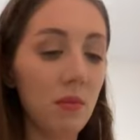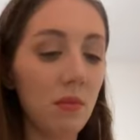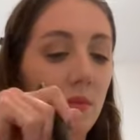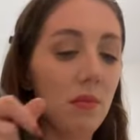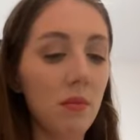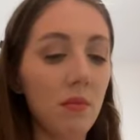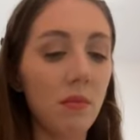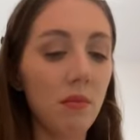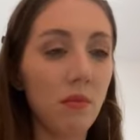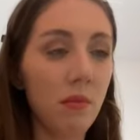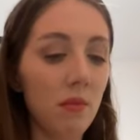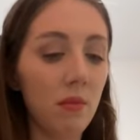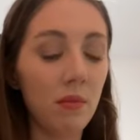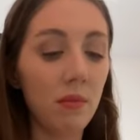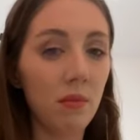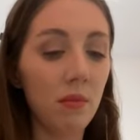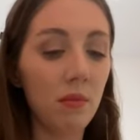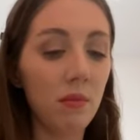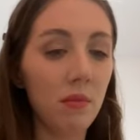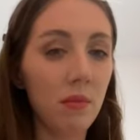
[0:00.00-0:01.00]

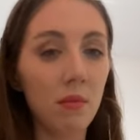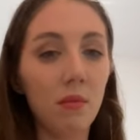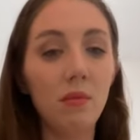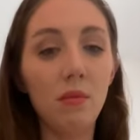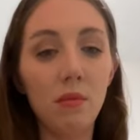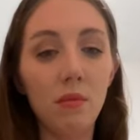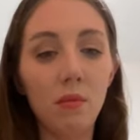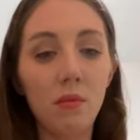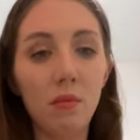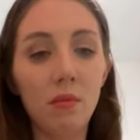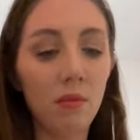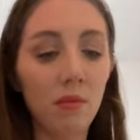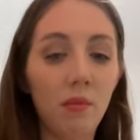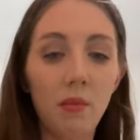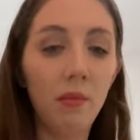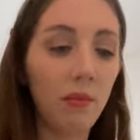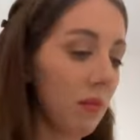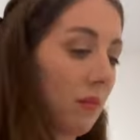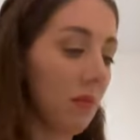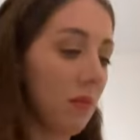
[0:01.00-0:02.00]

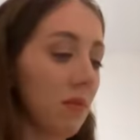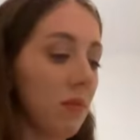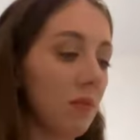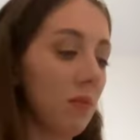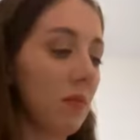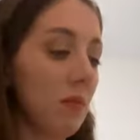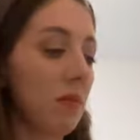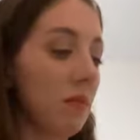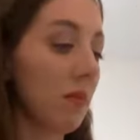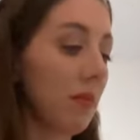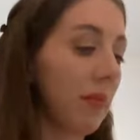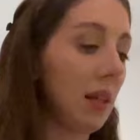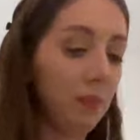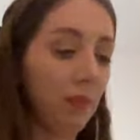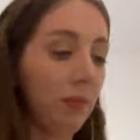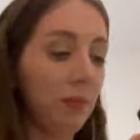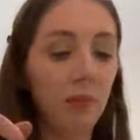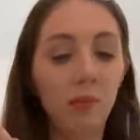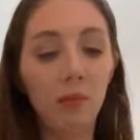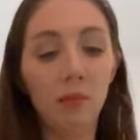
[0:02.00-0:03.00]

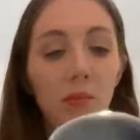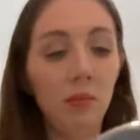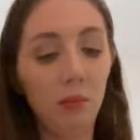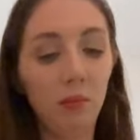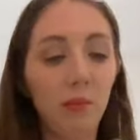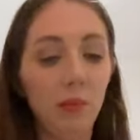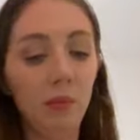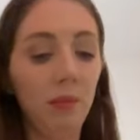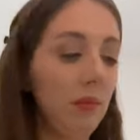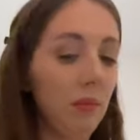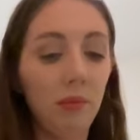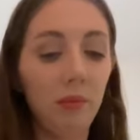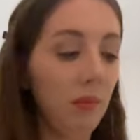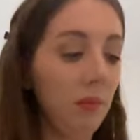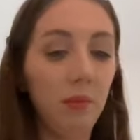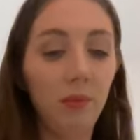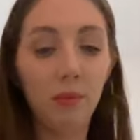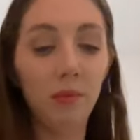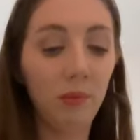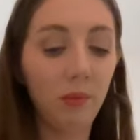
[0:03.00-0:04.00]

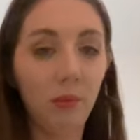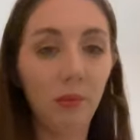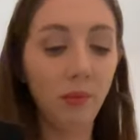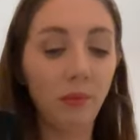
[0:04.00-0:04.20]
Nobody speaks.